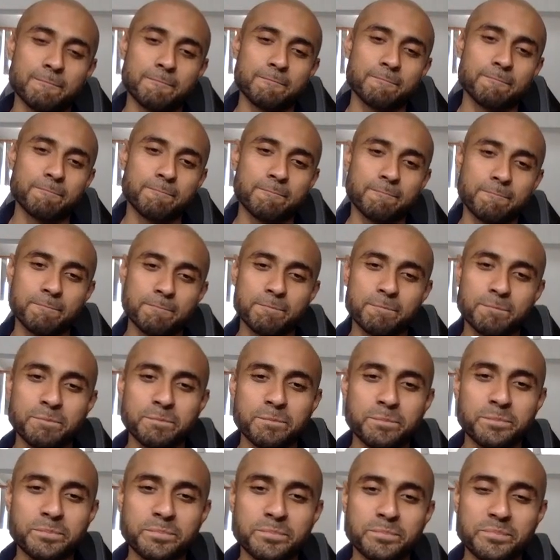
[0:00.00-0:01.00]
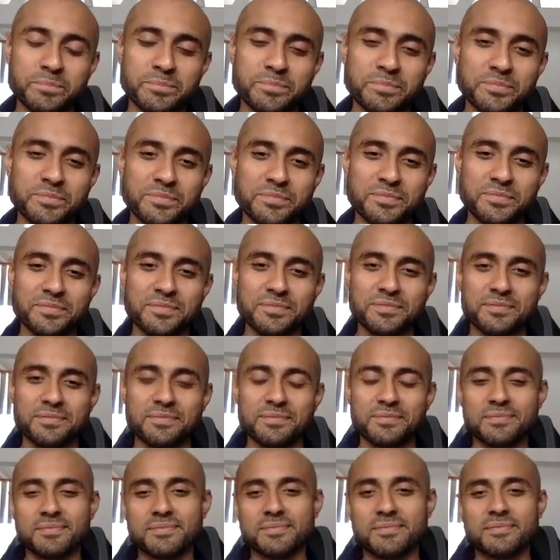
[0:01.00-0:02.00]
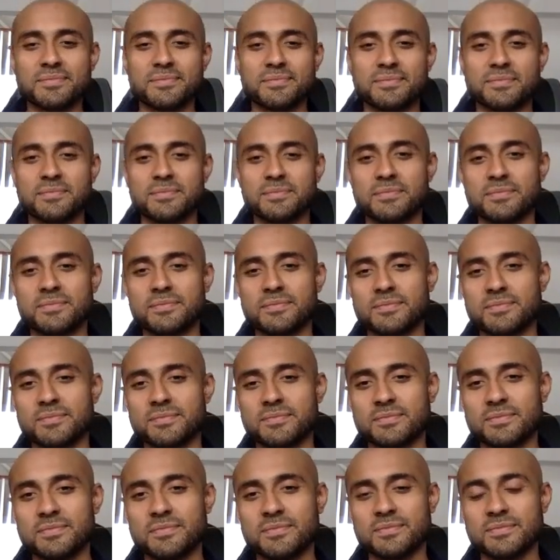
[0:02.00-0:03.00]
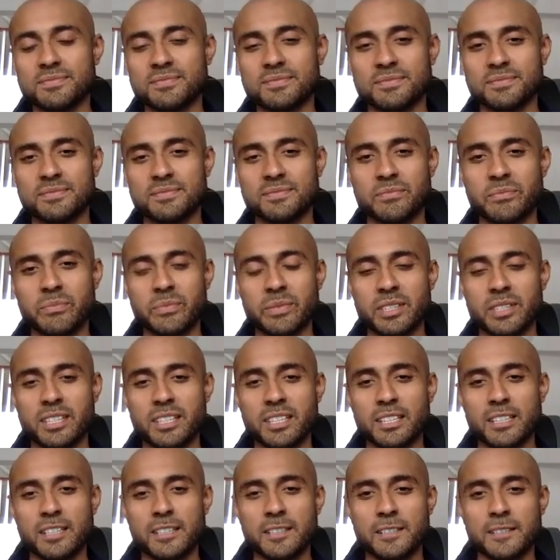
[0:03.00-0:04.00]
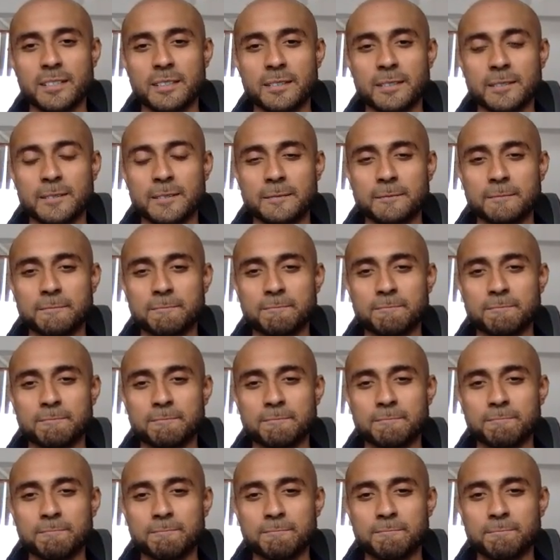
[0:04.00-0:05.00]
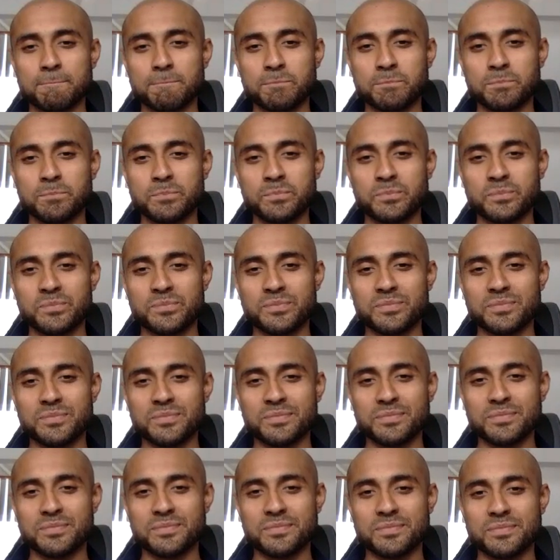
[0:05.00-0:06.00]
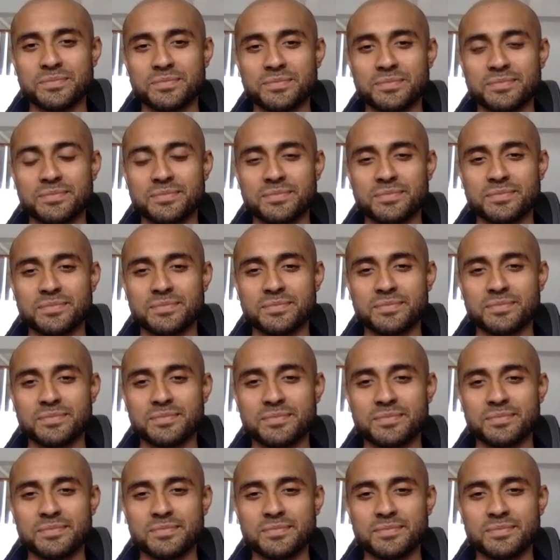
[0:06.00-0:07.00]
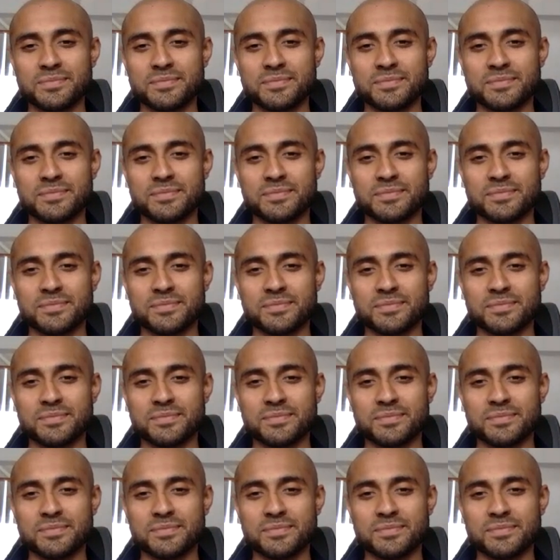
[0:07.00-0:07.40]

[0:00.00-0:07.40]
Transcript: (silent)